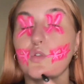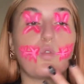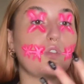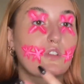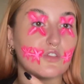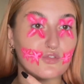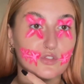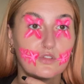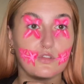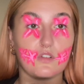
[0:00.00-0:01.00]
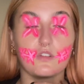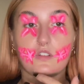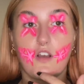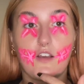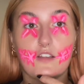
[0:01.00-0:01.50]
or you can just do the
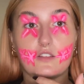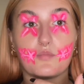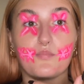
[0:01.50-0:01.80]
sides,